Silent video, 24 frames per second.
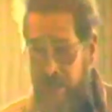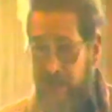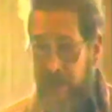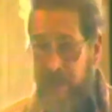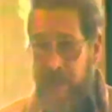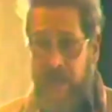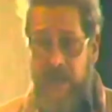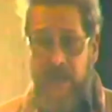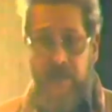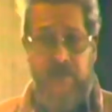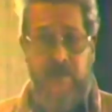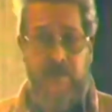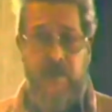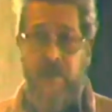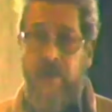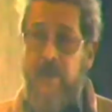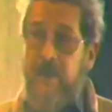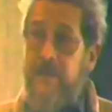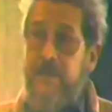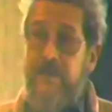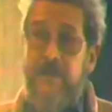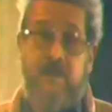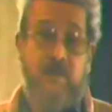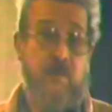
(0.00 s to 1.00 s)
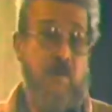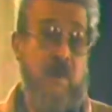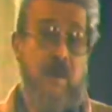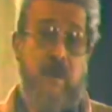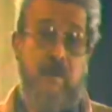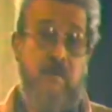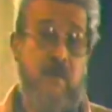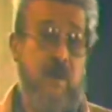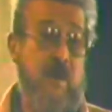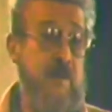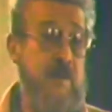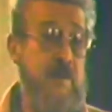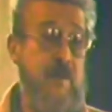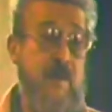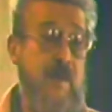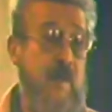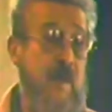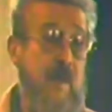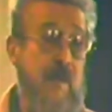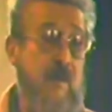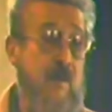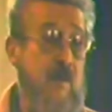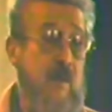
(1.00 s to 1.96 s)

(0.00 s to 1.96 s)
and charge $20 an hour.